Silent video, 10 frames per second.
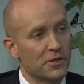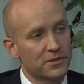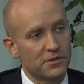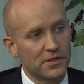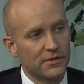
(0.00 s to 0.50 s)

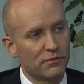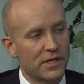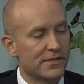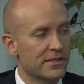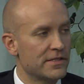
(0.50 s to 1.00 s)
alternative
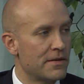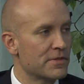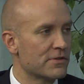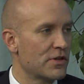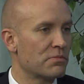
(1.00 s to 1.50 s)
ways to
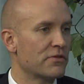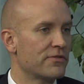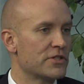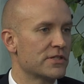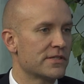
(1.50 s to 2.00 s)
demonstrate
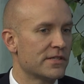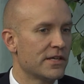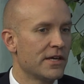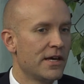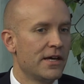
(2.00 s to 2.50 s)
proficiency.